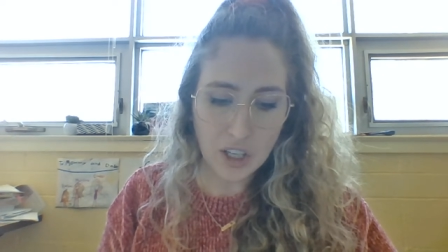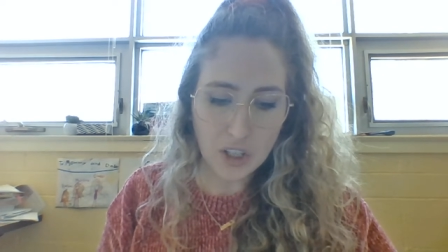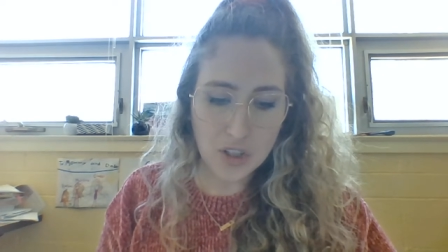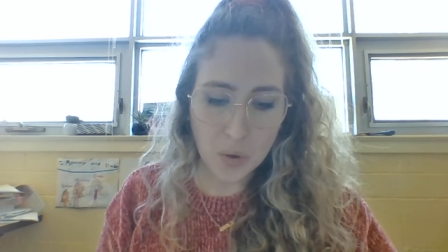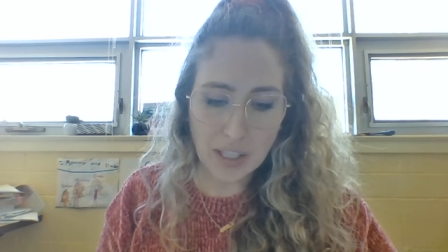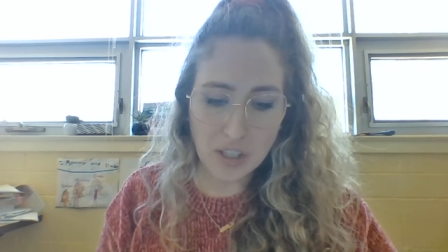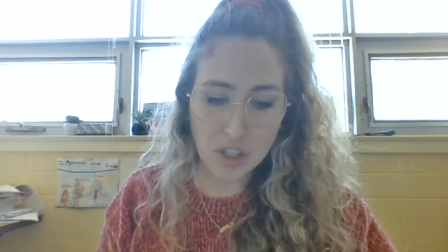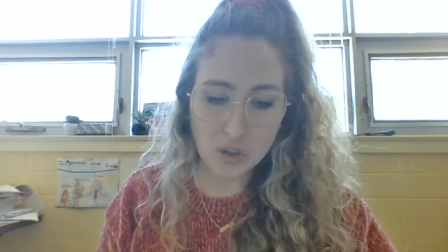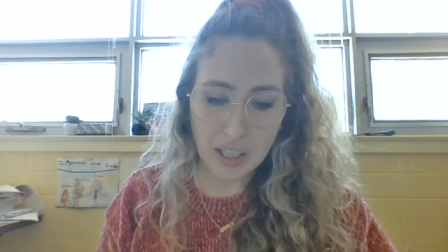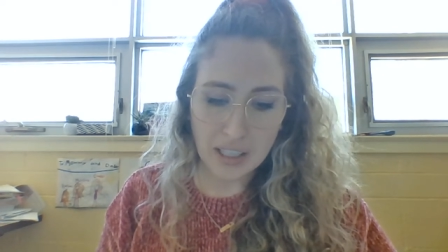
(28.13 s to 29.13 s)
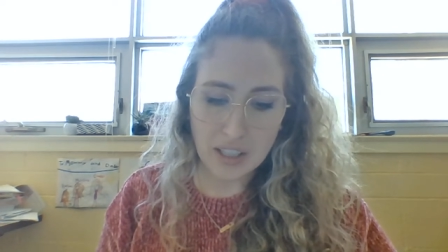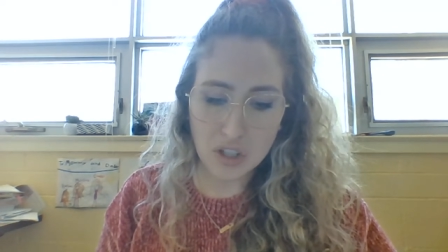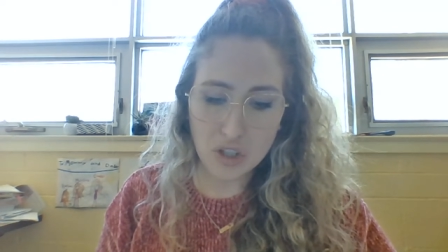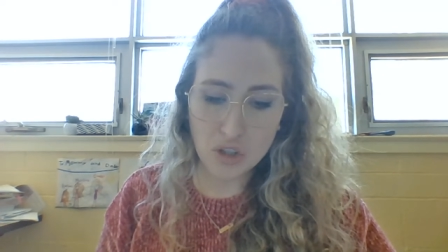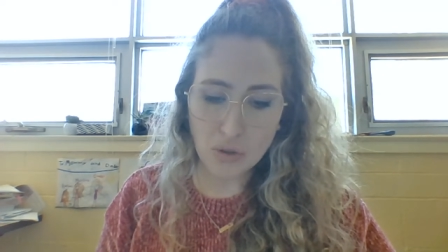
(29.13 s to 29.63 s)
So he struck the
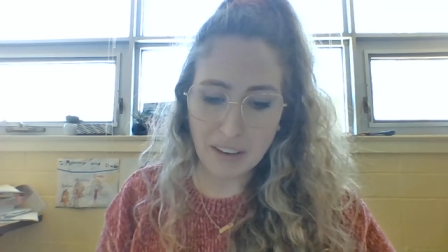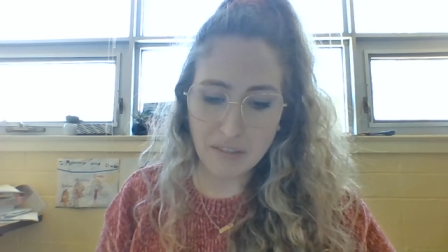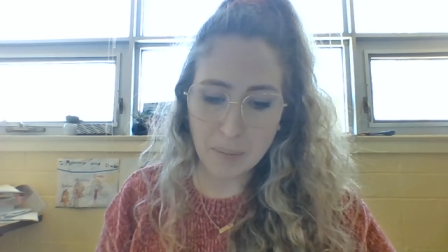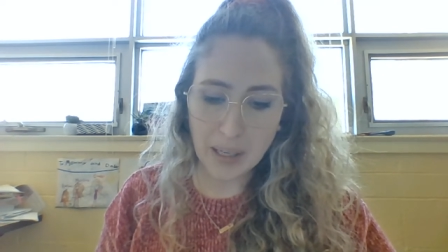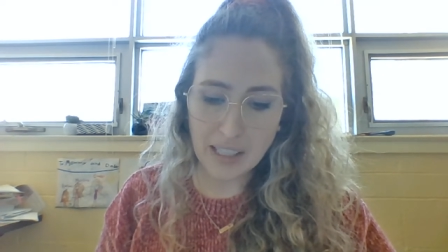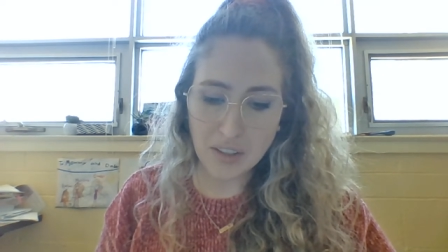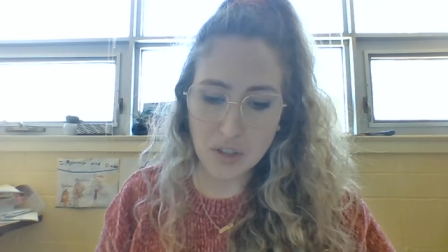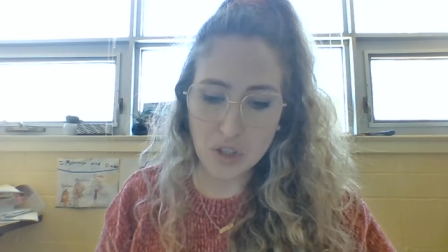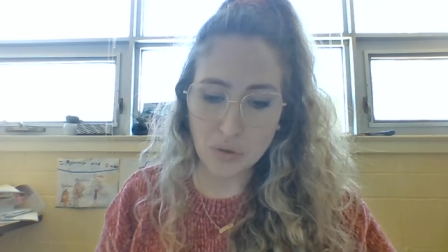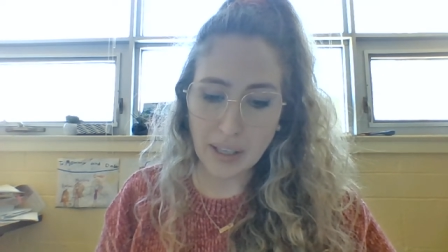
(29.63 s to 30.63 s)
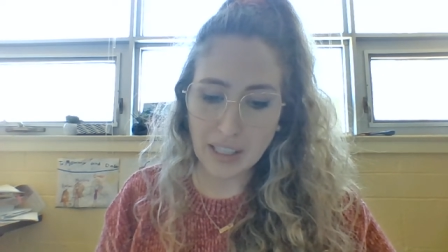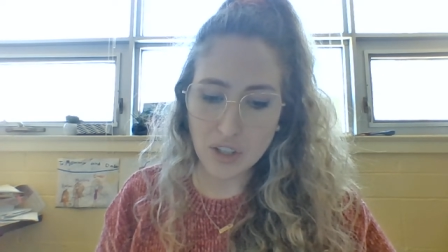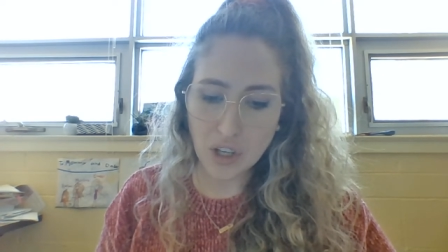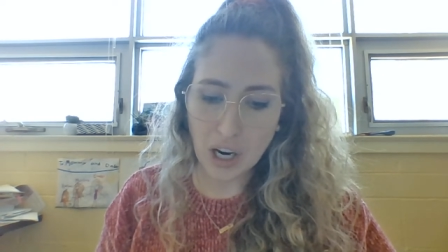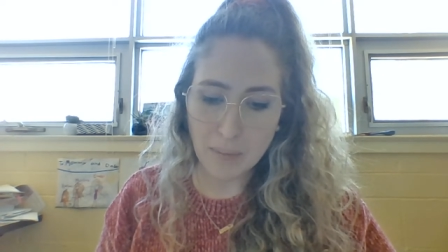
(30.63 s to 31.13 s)
strife-bringing
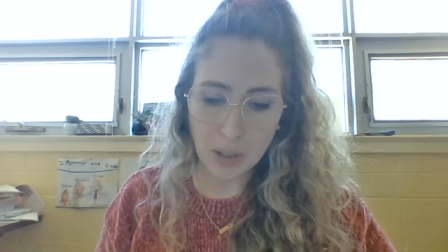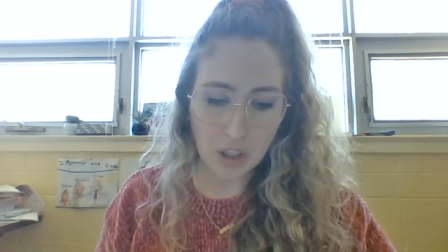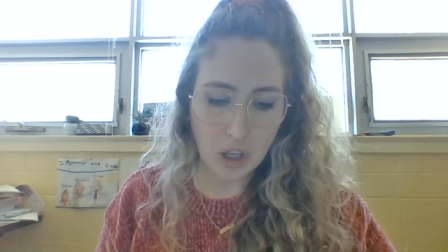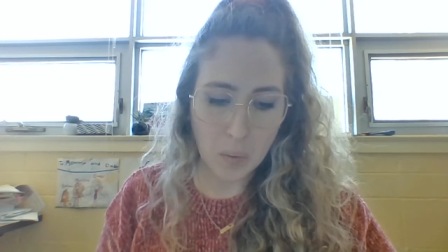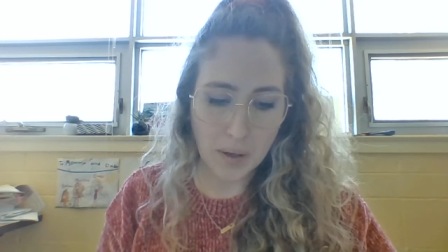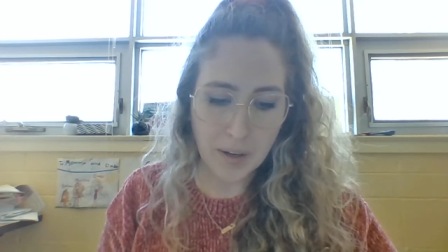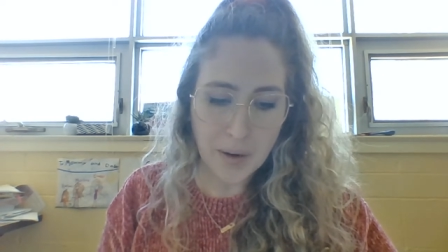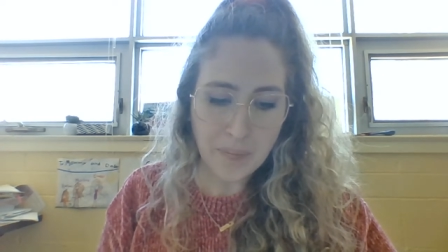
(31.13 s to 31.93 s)
strange comer lower,